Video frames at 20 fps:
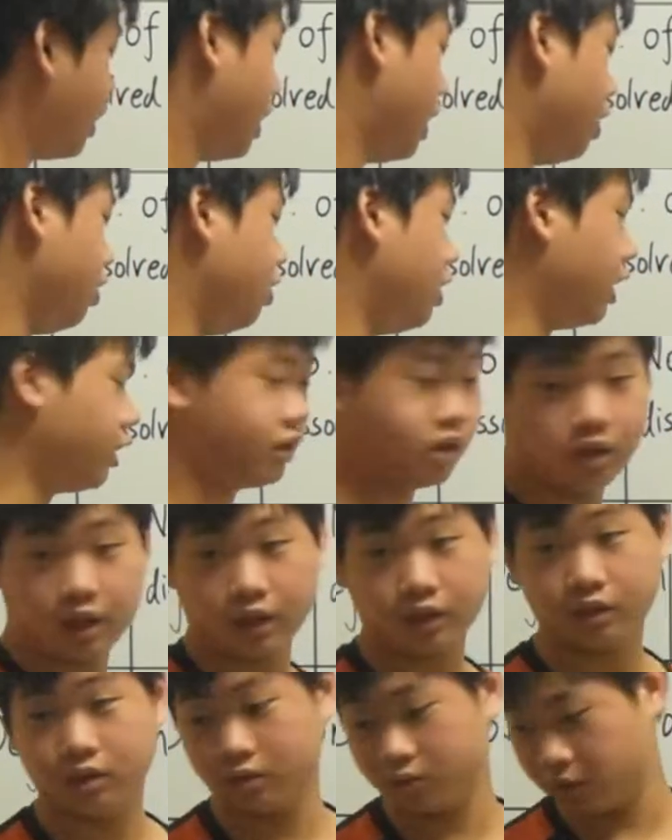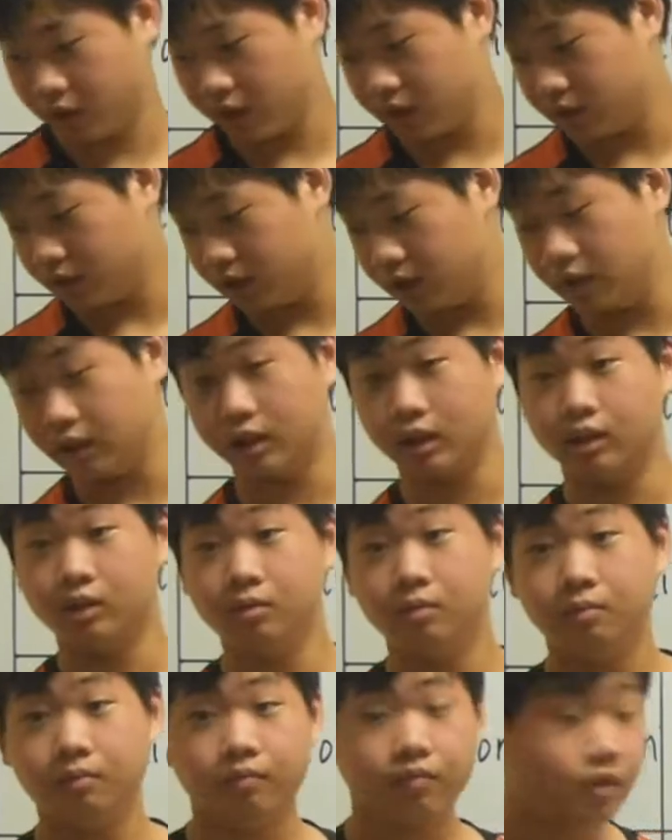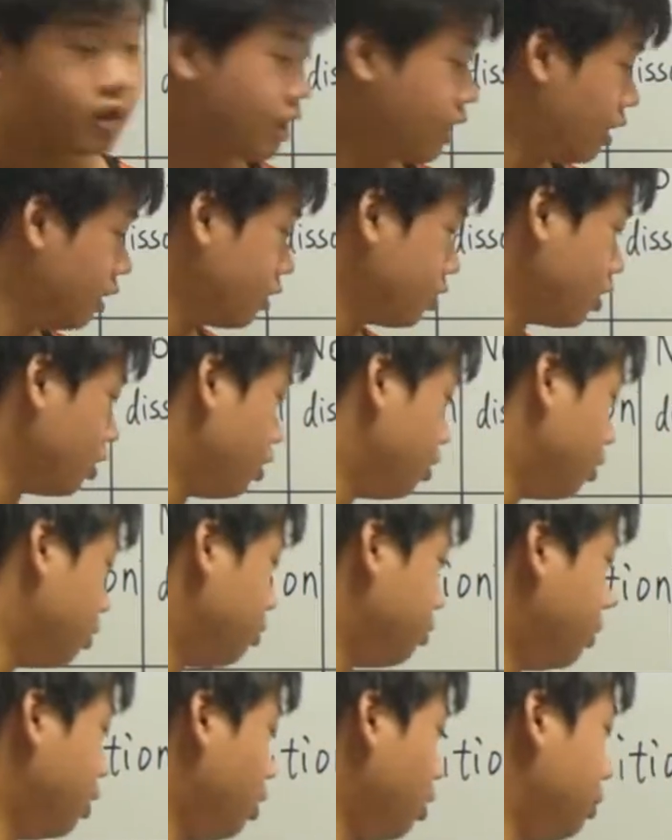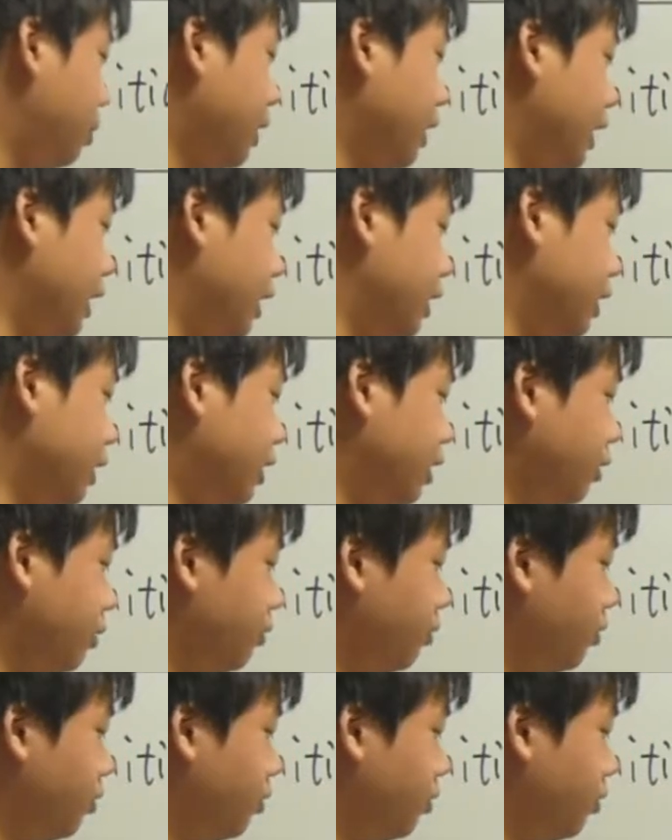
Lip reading: on how you like to write the liter. So mole per liter,